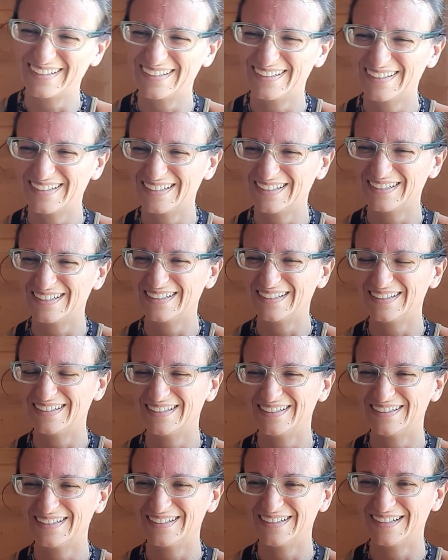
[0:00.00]
horrible
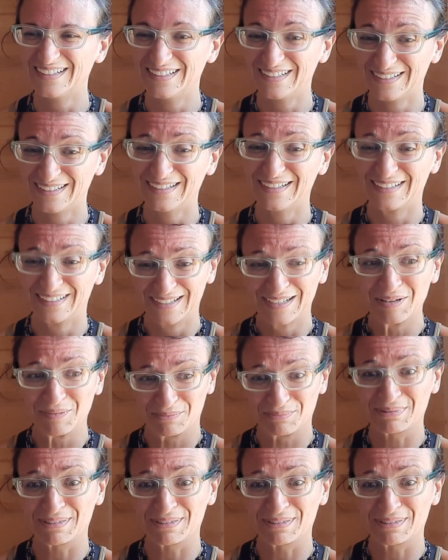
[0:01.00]
swear word in Portuguese.